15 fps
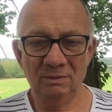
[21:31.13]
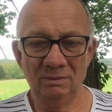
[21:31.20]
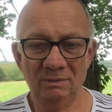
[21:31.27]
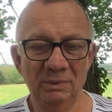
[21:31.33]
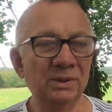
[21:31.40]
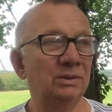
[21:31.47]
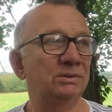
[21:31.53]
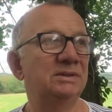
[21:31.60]

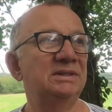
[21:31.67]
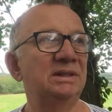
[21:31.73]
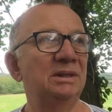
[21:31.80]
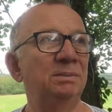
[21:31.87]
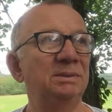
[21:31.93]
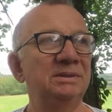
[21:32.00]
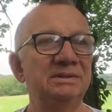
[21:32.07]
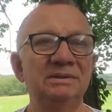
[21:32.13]
We got to
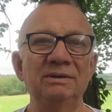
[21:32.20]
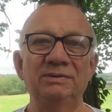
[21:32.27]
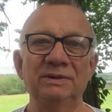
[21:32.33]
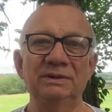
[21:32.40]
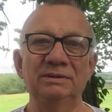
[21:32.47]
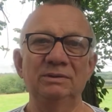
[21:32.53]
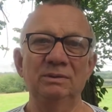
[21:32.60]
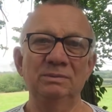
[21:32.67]
sleep in
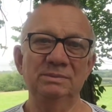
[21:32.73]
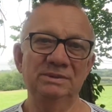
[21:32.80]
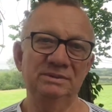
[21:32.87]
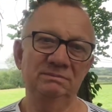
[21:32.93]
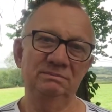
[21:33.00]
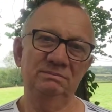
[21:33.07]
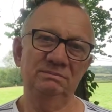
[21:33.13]
different rooms.